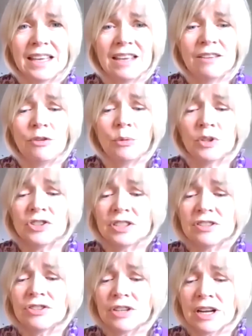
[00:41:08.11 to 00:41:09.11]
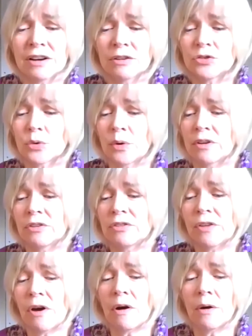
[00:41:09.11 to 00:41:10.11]
If you wish to share a joy or
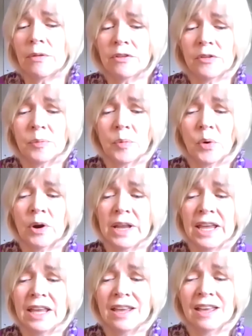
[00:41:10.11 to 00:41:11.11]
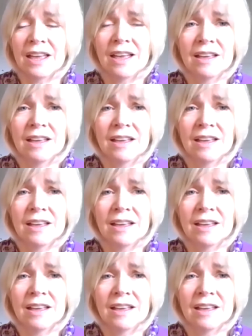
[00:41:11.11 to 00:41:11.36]
sorrow this morning,